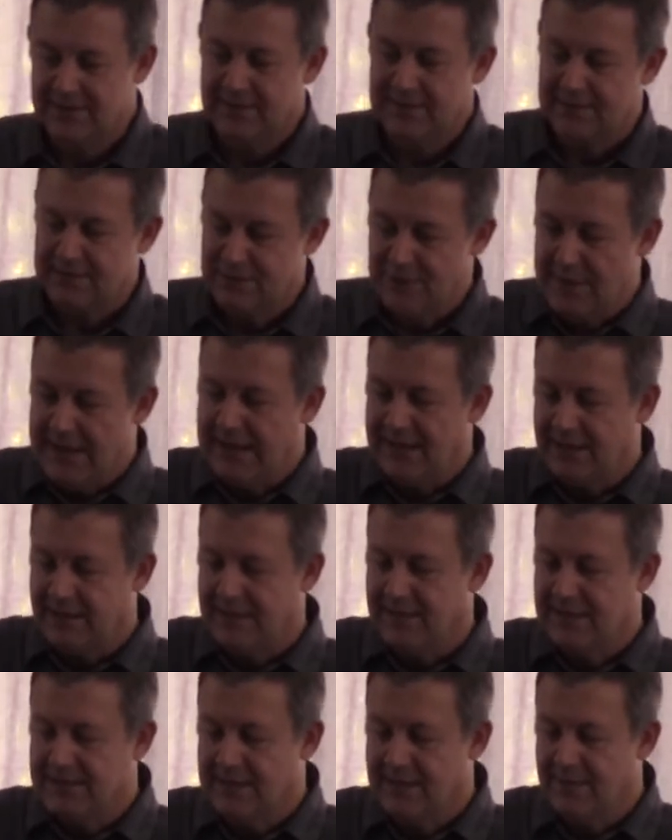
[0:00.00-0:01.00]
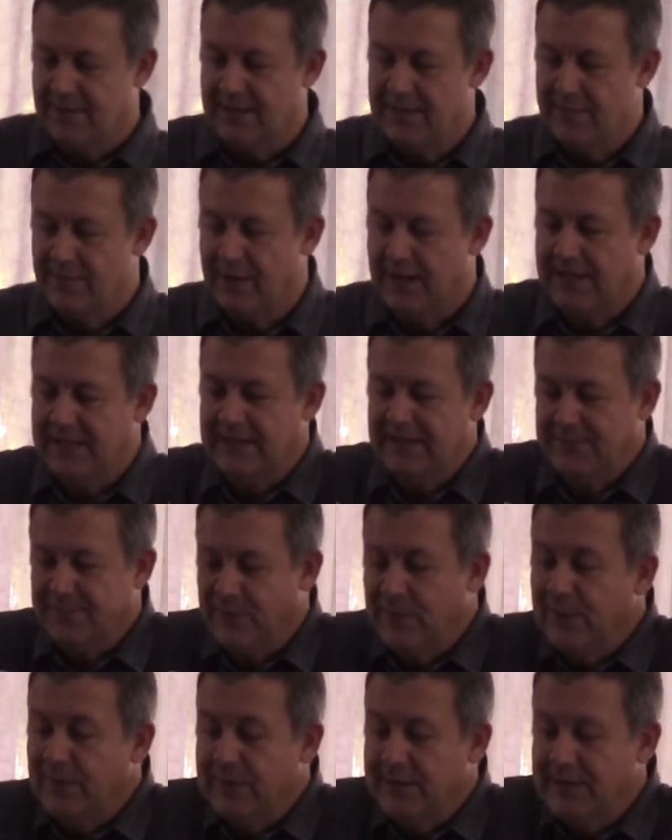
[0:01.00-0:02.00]
as you add things up here, by this
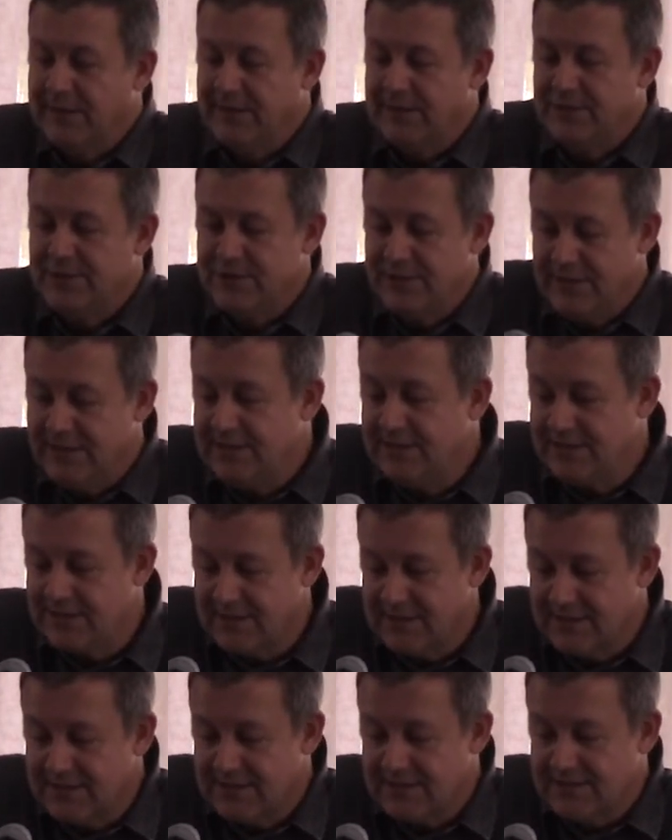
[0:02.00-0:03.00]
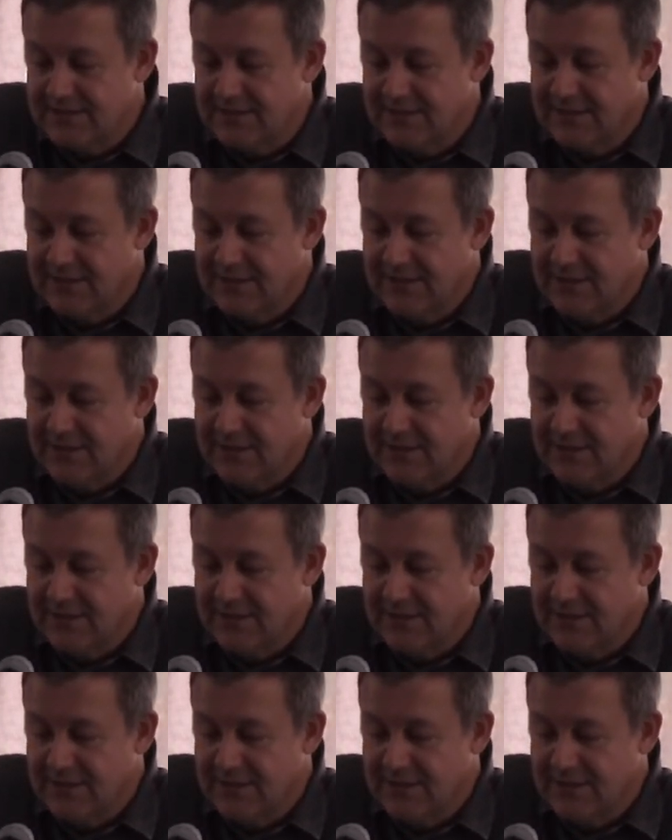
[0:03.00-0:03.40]
point, Jesus